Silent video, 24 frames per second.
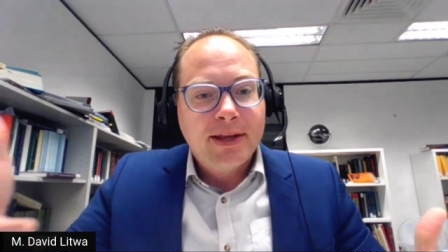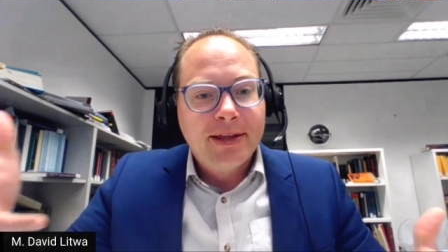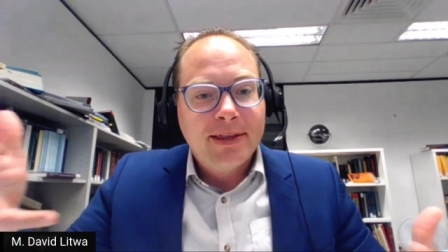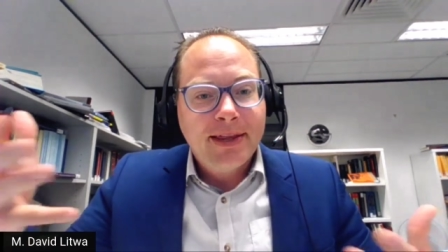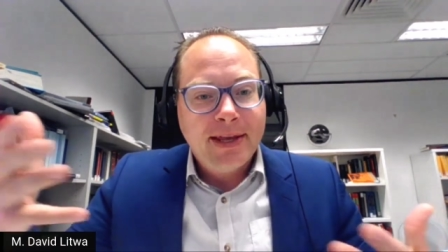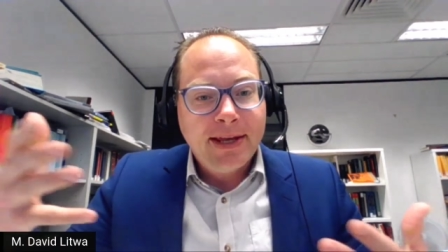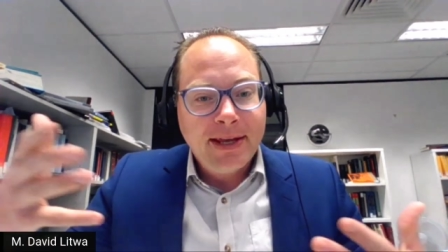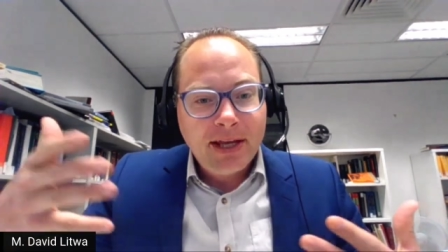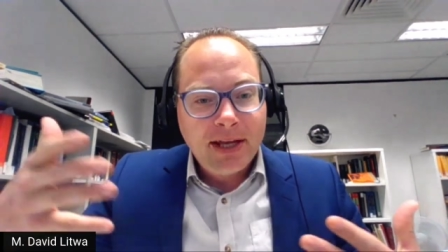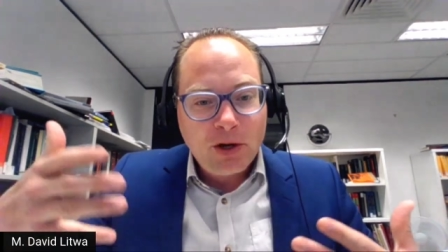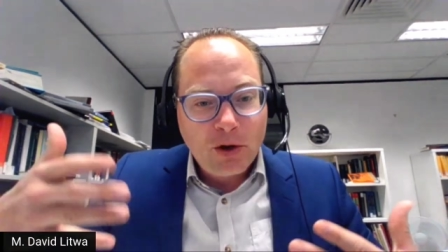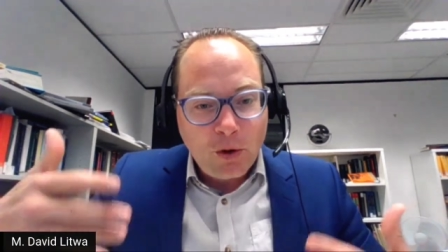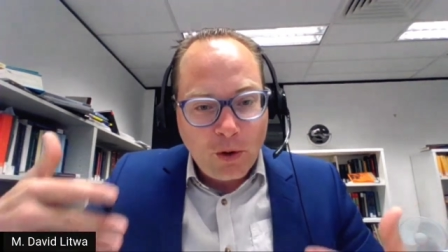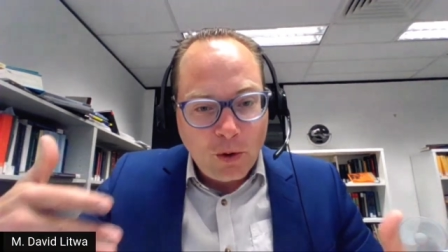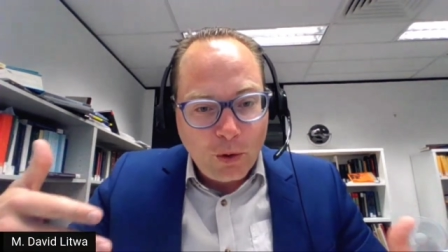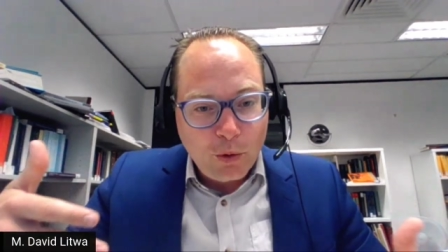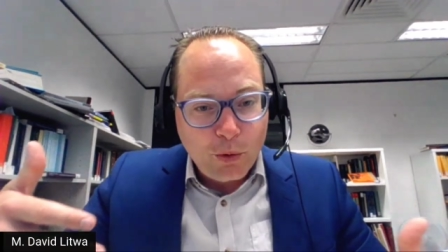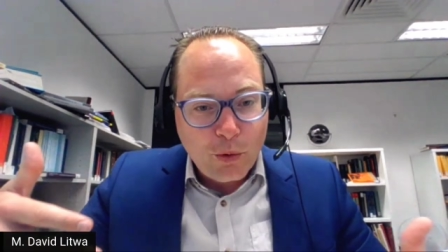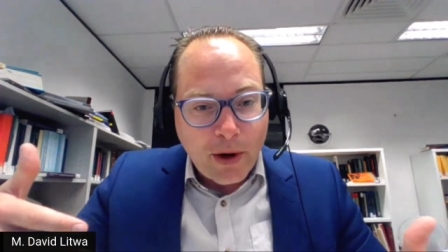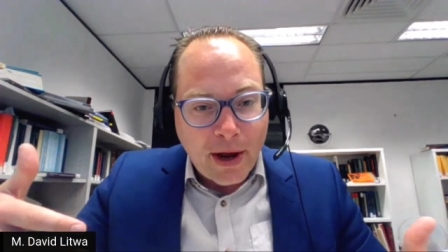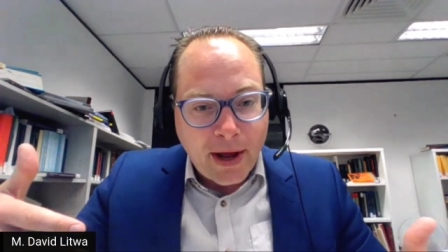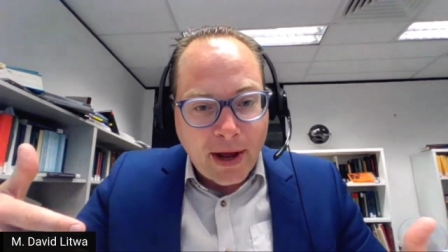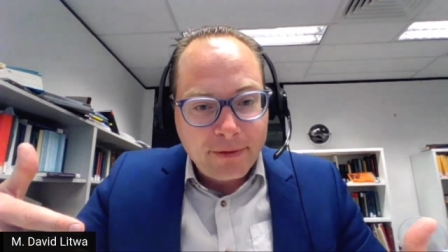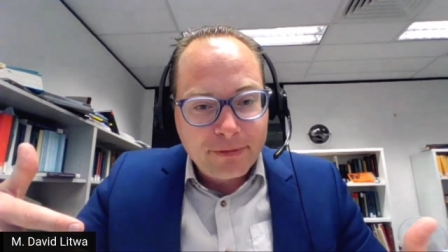they get a
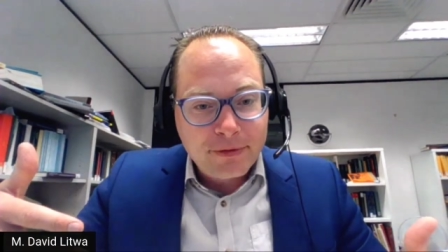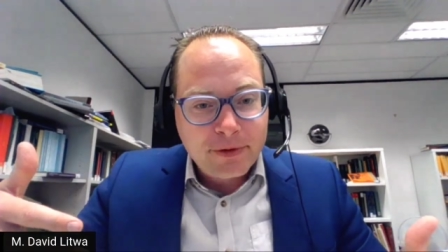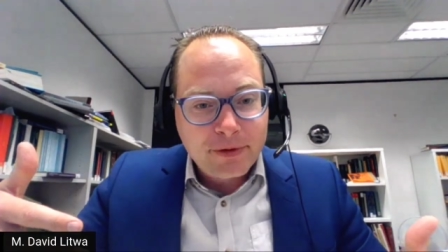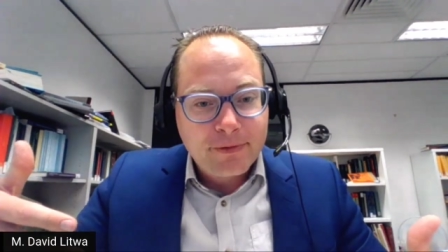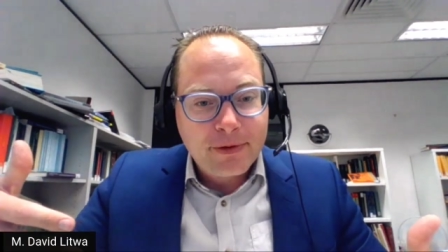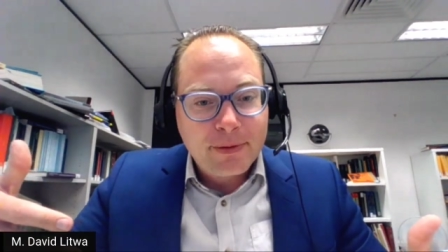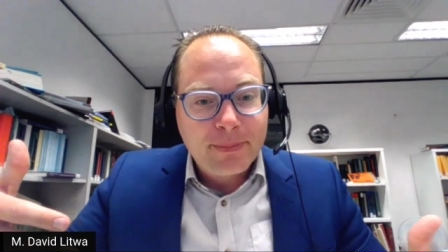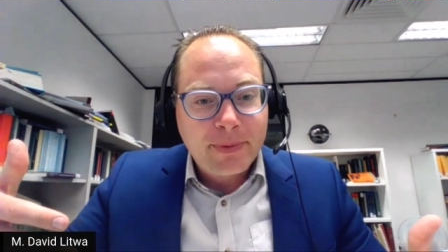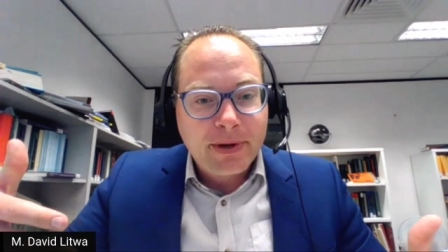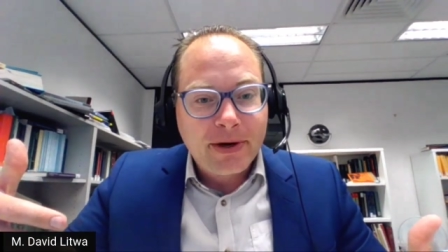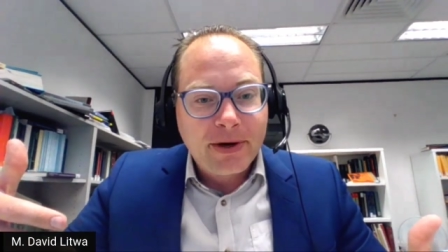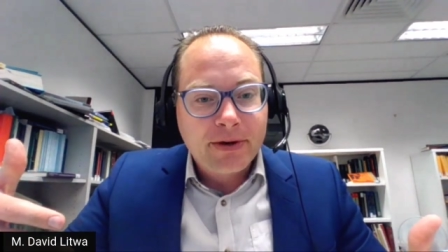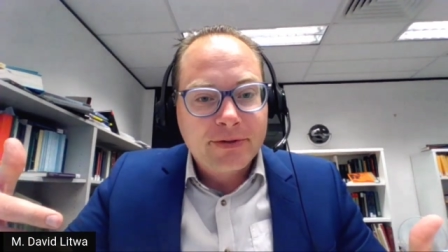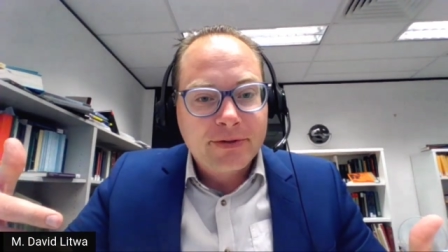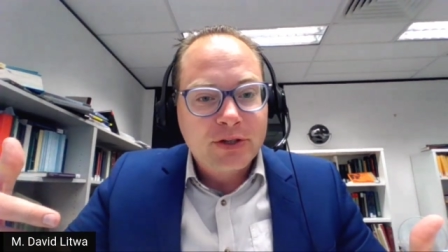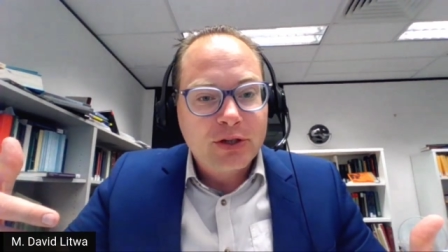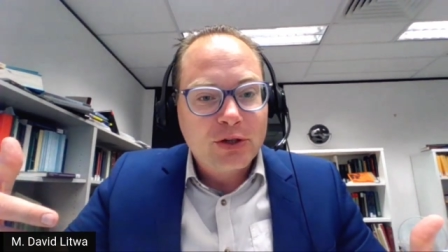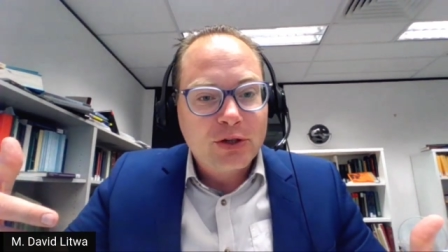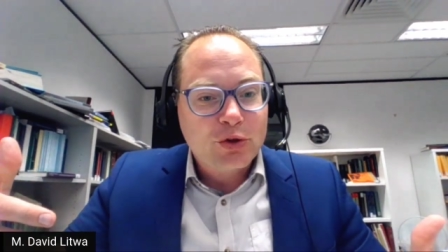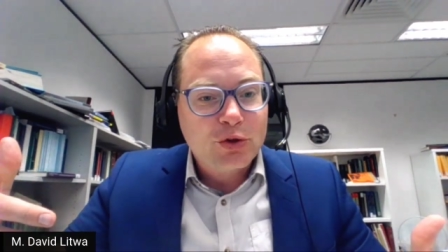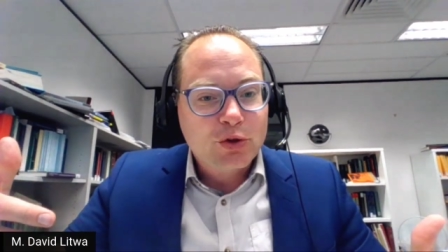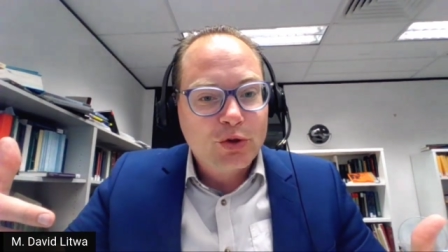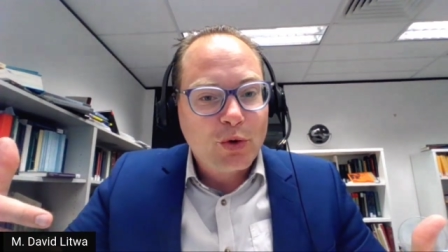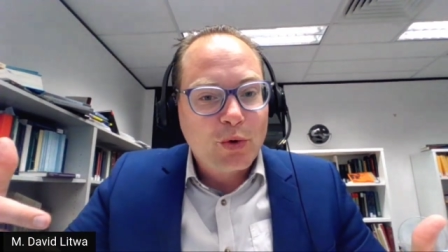whole raft of
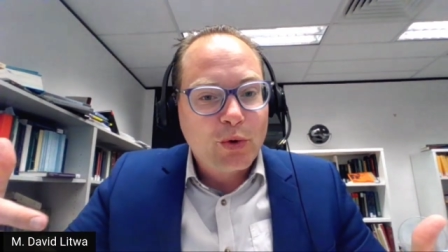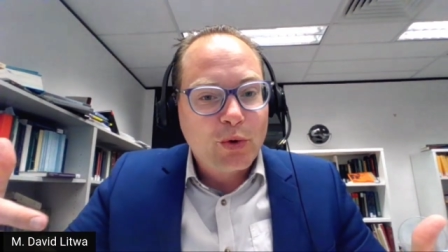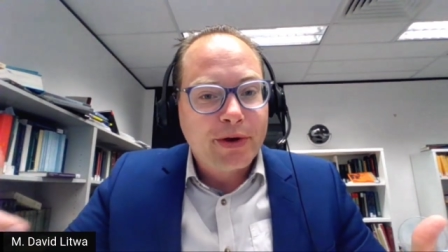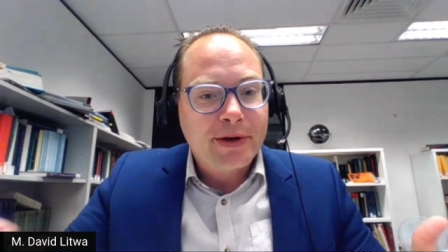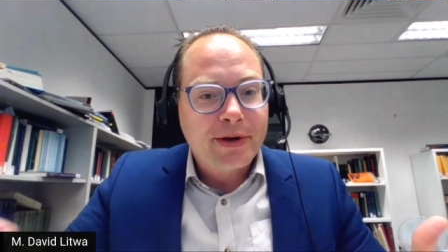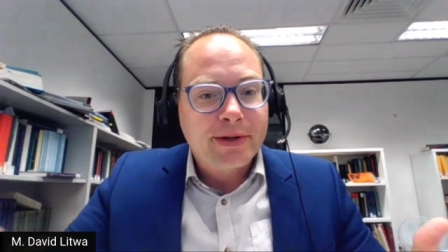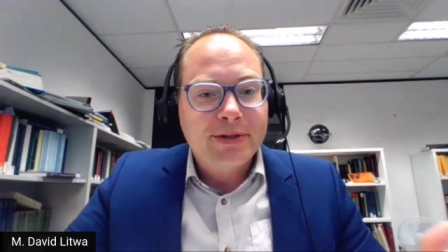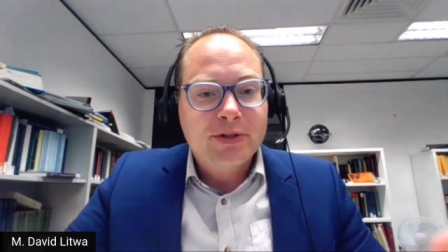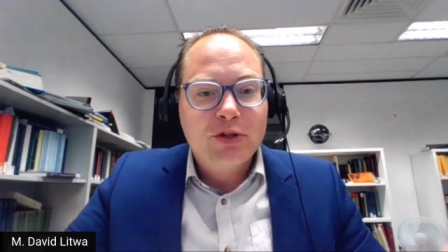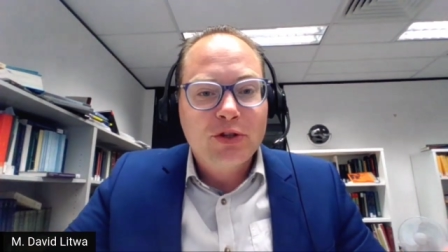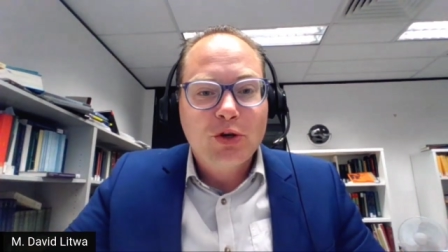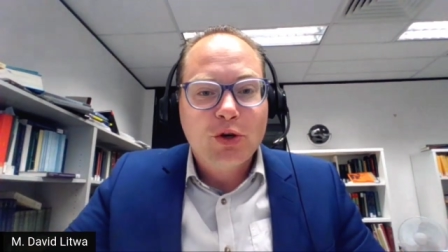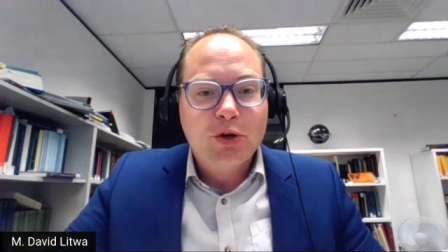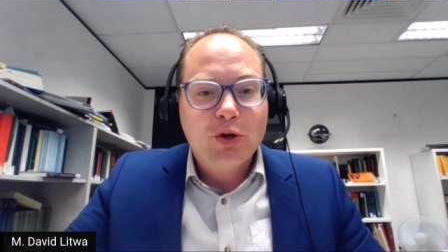embarrassing stories.